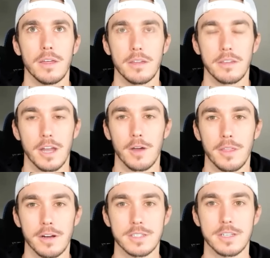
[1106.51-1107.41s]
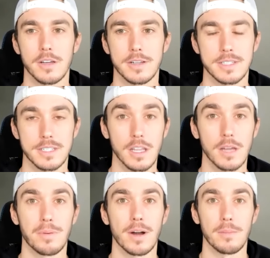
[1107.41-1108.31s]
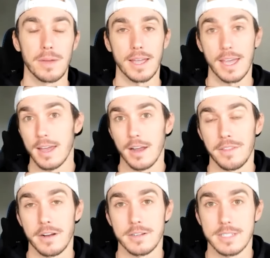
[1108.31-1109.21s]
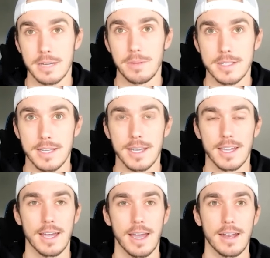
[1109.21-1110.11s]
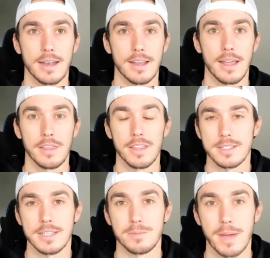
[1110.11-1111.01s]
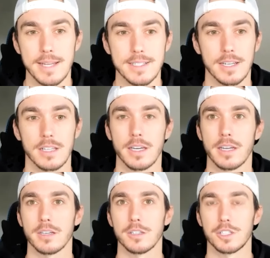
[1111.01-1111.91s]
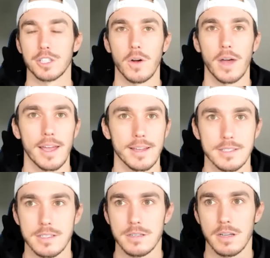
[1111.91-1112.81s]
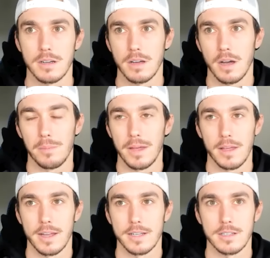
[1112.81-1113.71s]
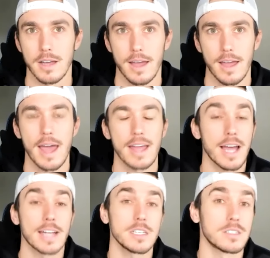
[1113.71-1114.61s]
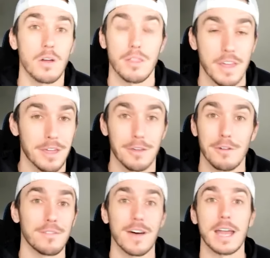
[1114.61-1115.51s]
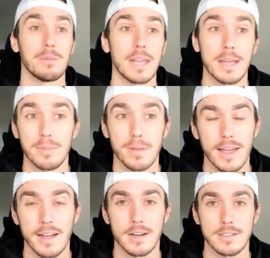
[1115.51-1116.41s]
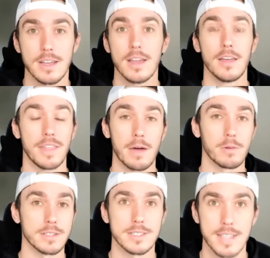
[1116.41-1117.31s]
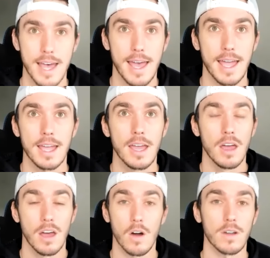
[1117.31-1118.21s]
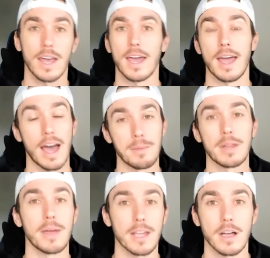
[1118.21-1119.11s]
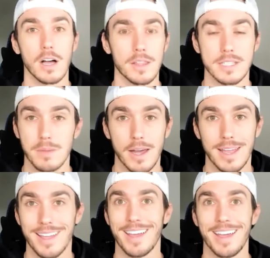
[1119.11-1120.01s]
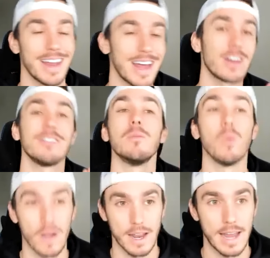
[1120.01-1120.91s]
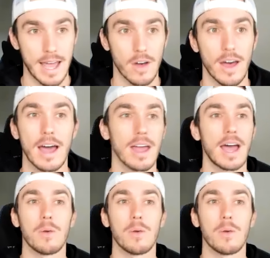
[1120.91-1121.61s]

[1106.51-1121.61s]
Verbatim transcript: you know, there's still it's still a pretty big hit on their CBT and this is basically Shohei's ability to. I, I just don't think you'll find many players that would say, okay, I'm going to make all this money and I don't even want it now. I, I